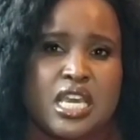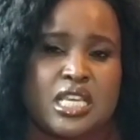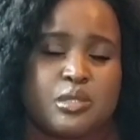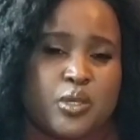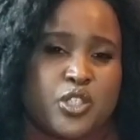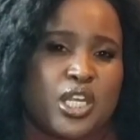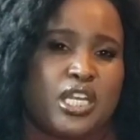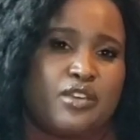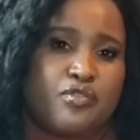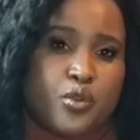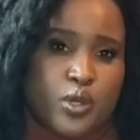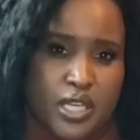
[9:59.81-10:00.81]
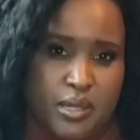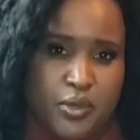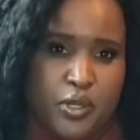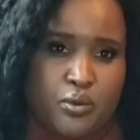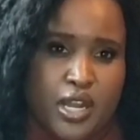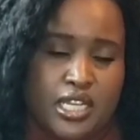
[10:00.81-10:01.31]
especially if you're an
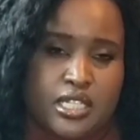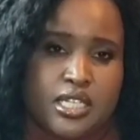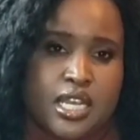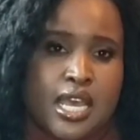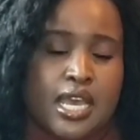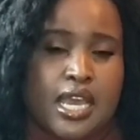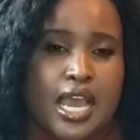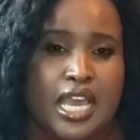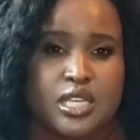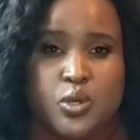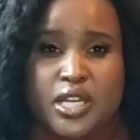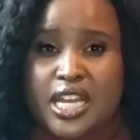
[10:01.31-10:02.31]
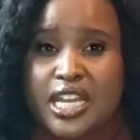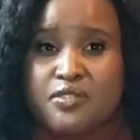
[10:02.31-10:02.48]
immigrant. Guys, when I